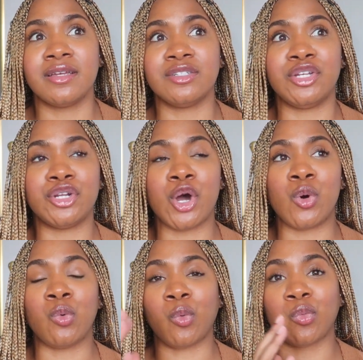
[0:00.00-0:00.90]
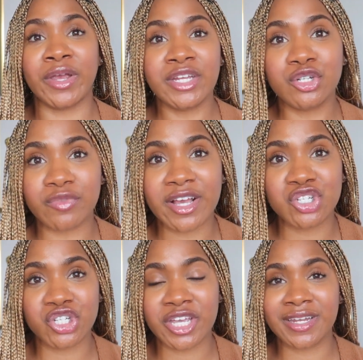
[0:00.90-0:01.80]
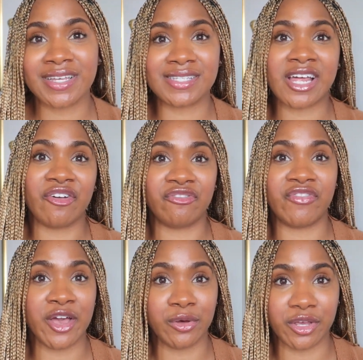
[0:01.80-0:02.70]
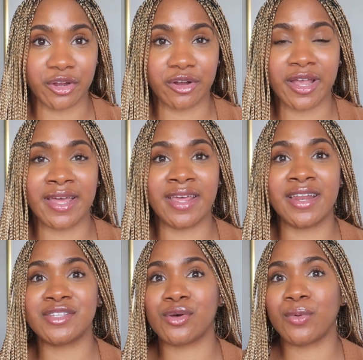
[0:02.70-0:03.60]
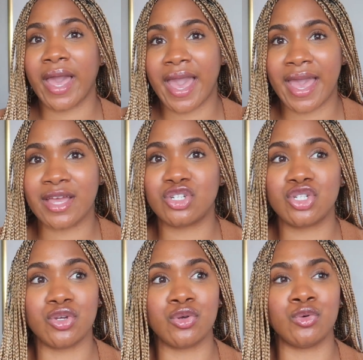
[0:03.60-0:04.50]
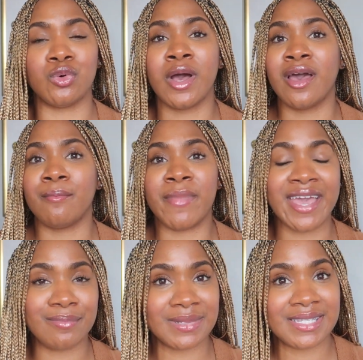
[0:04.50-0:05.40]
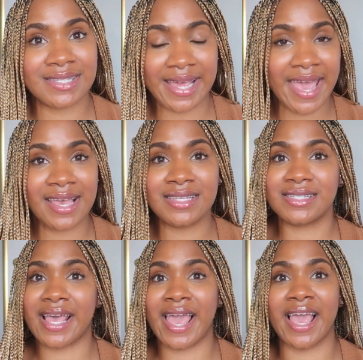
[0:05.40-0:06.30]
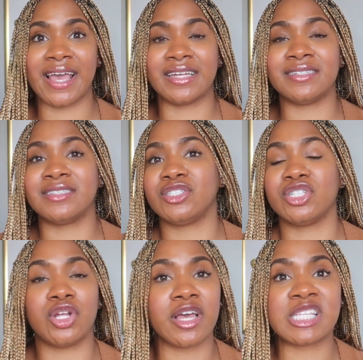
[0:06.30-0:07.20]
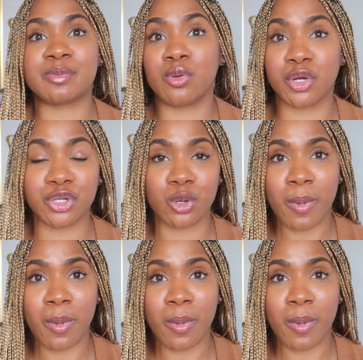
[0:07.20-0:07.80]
you know, redirection is not failure, and it is okay to make mistakes and to explore new